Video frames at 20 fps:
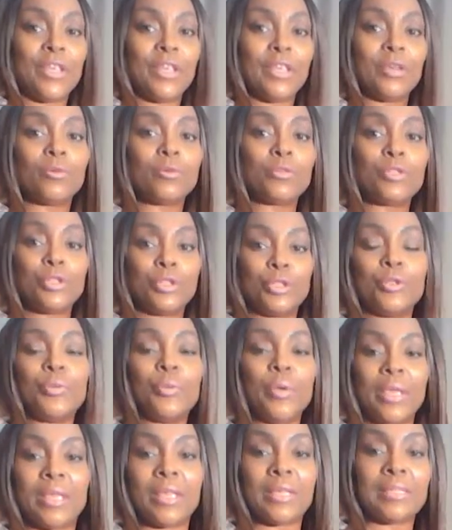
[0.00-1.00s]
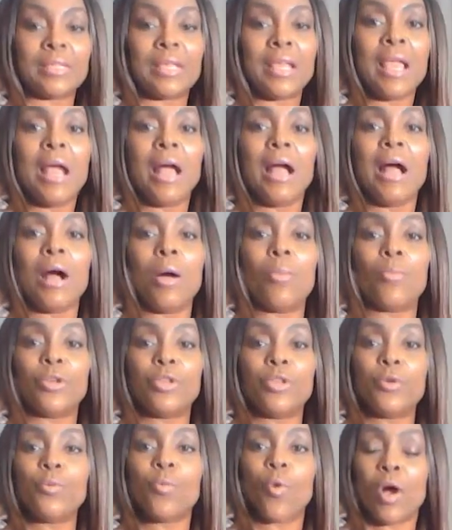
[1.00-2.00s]
feel to it.
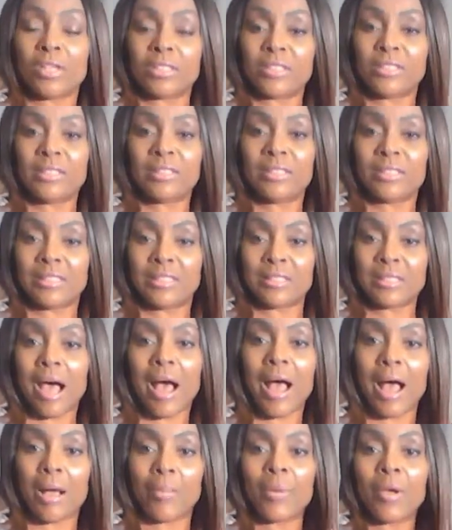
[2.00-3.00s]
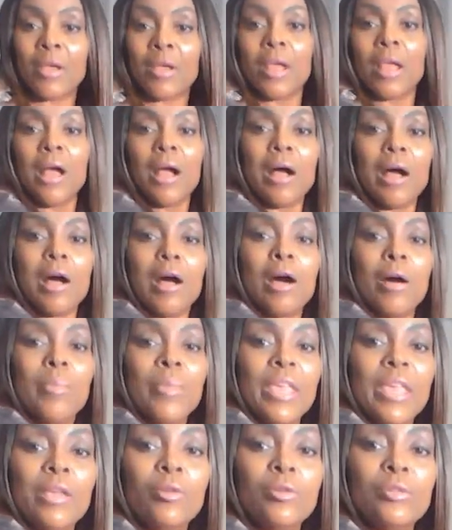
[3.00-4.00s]
When you wash this top,
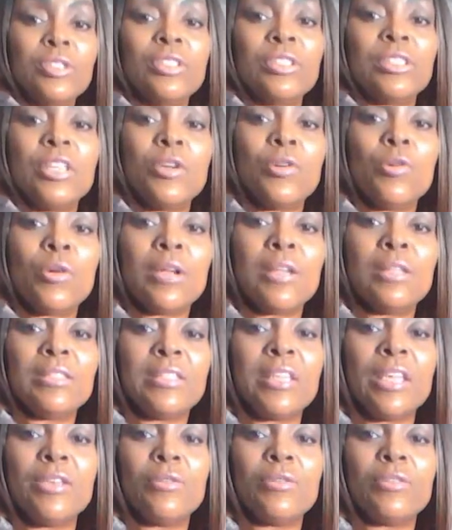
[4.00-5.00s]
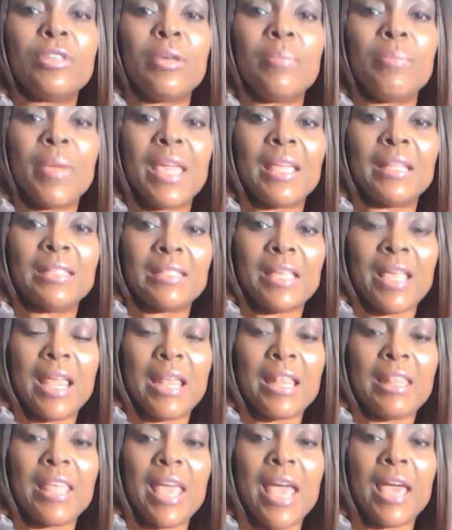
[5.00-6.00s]
it'll still continue to
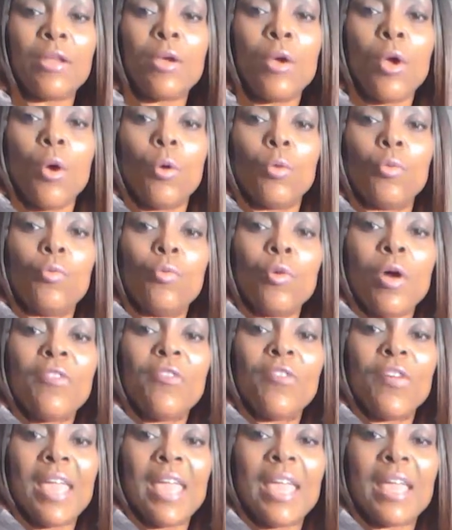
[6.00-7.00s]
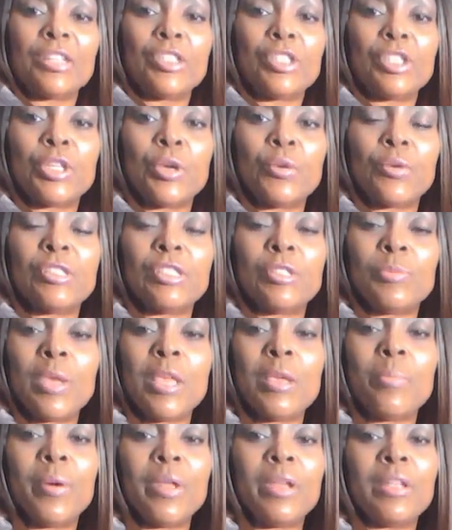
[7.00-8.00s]
maintain that rough edge, so to
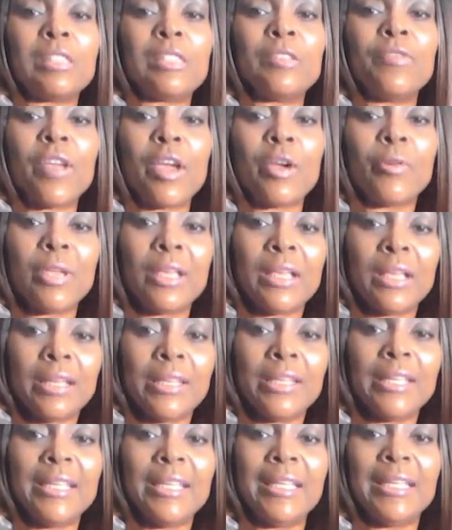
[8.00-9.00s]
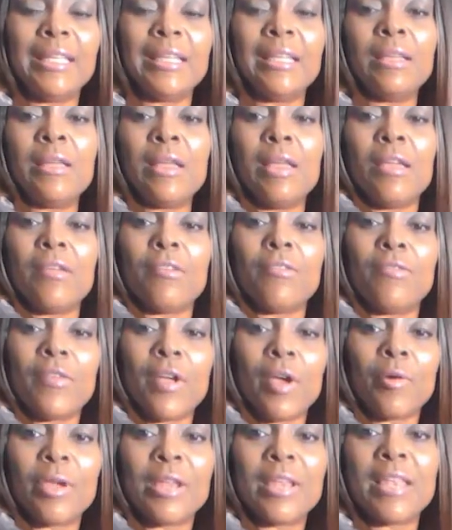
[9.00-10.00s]
speak, but it's very clean,
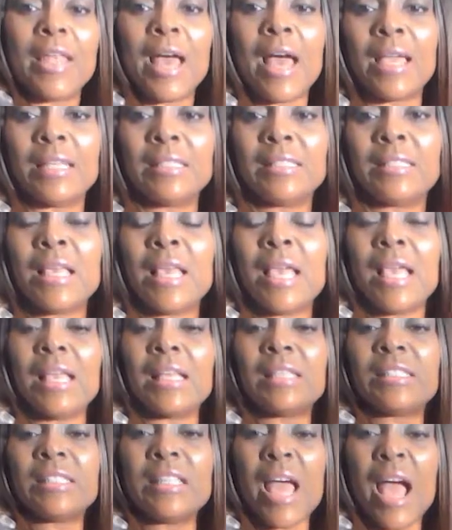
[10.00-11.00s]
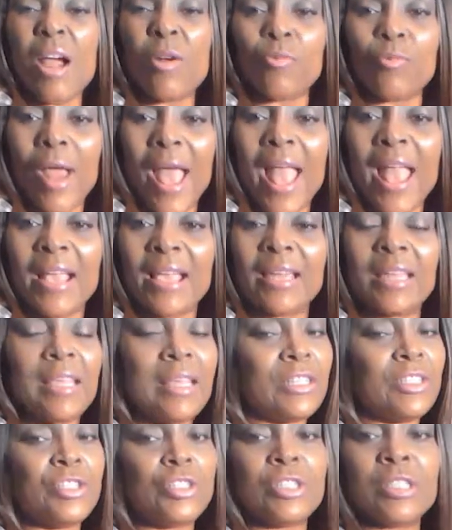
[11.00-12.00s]
very nice. It's not raggedy.
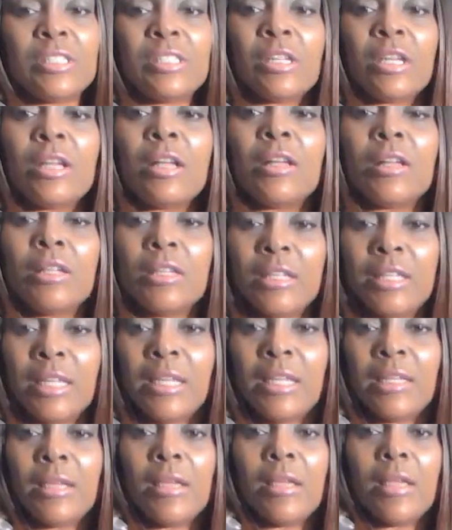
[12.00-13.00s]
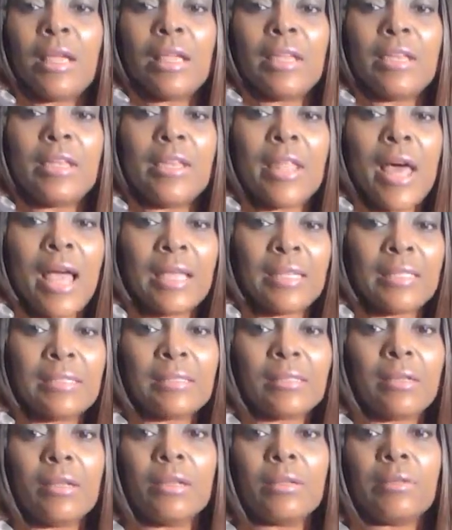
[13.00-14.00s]
It's just a clean,
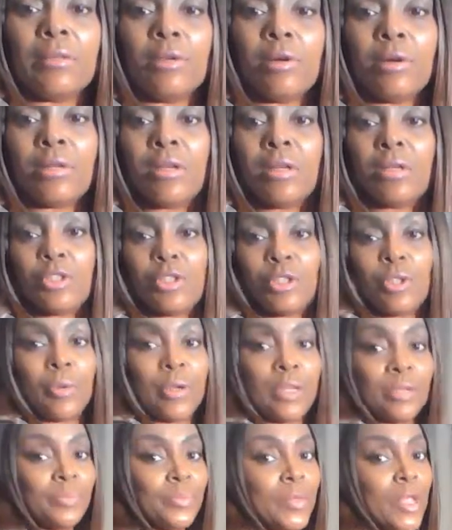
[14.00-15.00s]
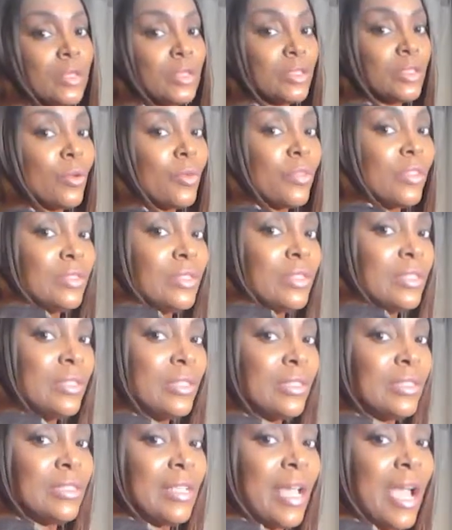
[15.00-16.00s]
nice look to it. So this is
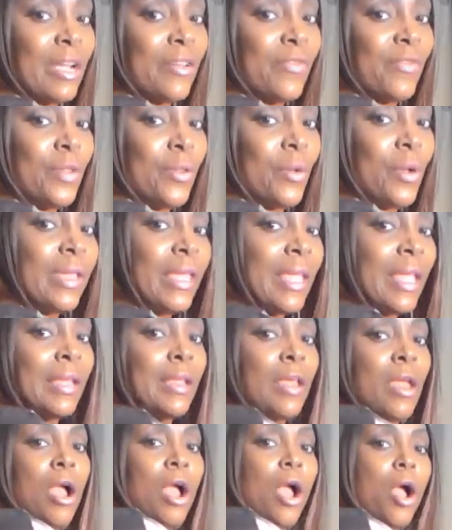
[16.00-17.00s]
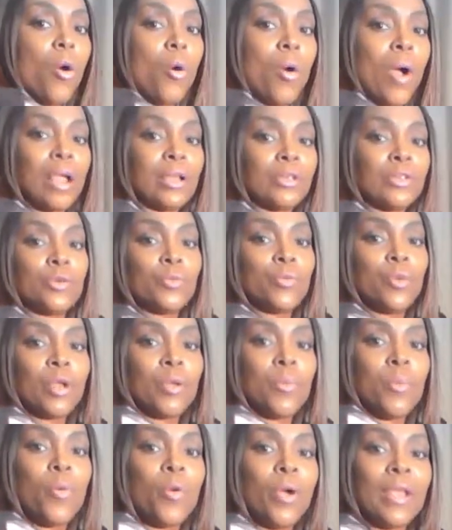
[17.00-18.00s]
the side view again. Oh, I do
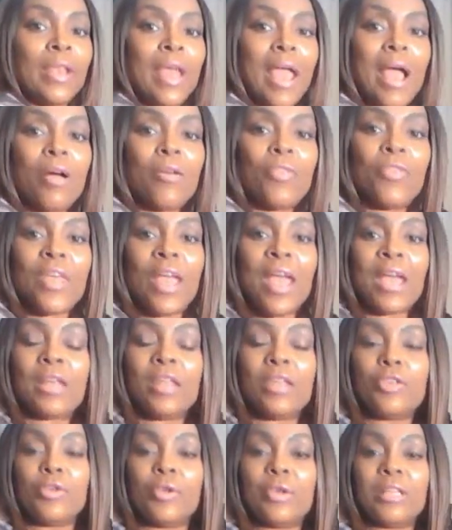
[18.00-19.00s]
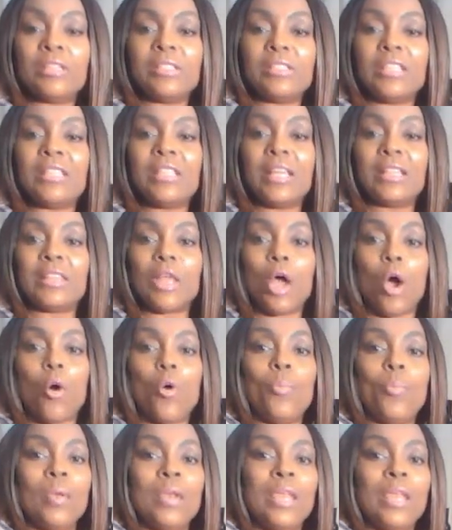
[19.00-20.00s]
want to point out that you can see that the
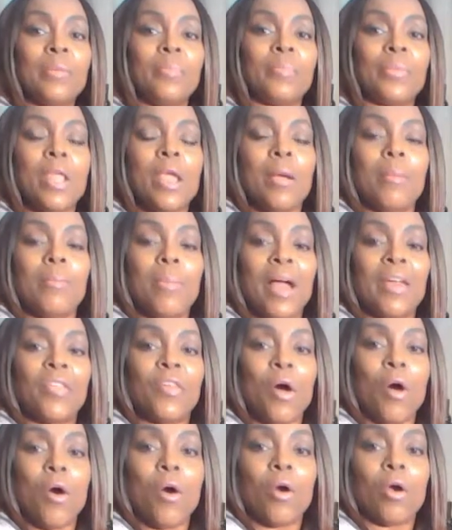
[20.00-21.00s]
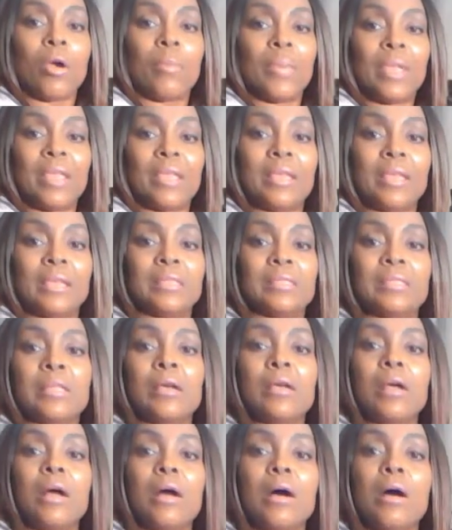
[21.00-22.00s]
opening by the arm is